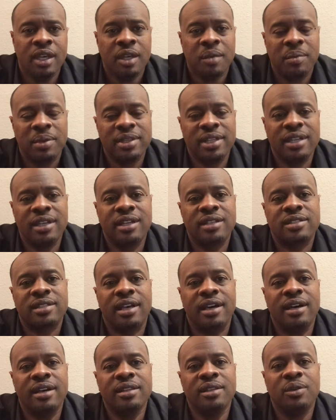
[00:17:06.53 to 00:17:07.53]
But then there's
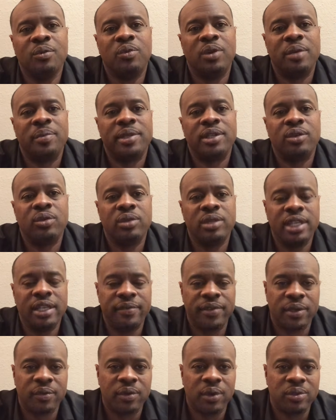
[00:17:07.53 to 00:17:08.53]
other women who
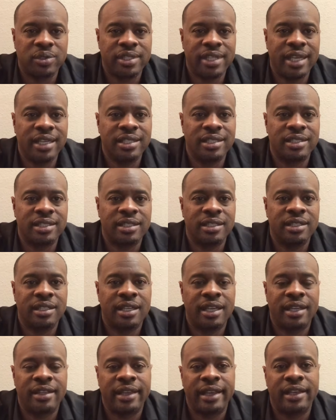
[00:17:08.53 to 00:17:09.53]
leave your rotation
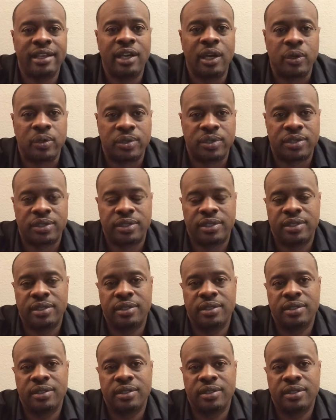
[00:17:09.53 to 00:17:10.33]
and they ghost.